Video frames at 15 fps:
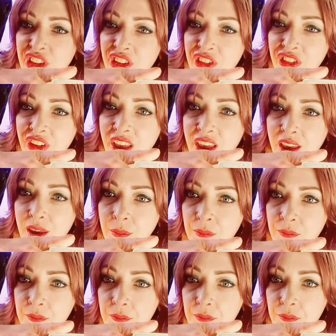are the same.
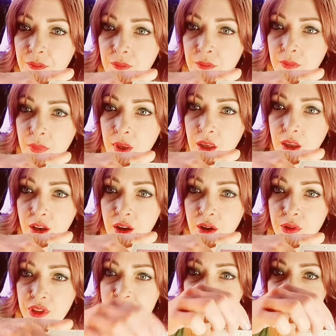You
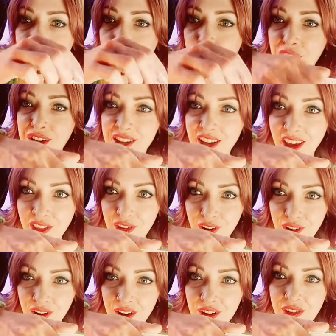know, these two work
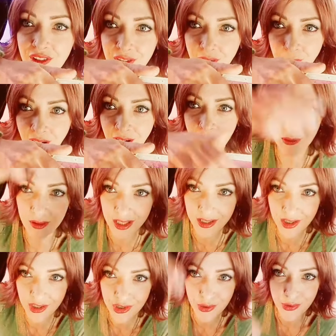together somehow, like
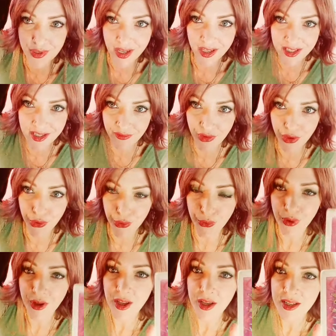the two sides of
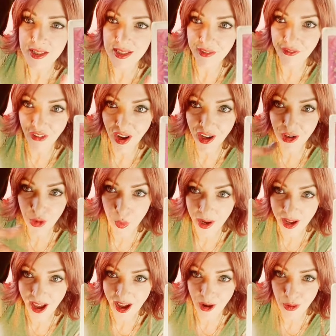you, to find a
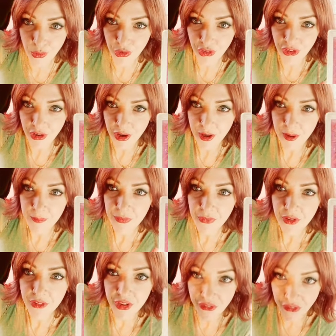way out,
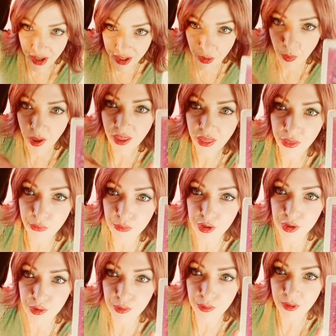to find a way
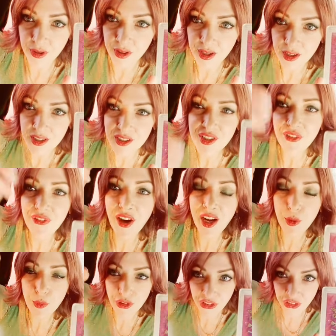through, to
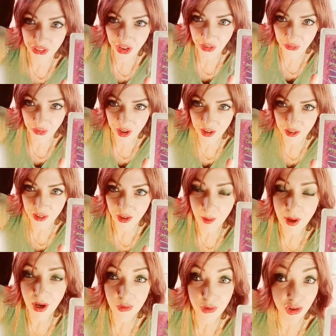find what's different
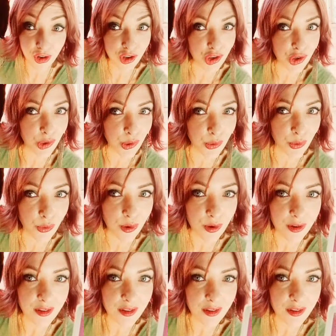about you,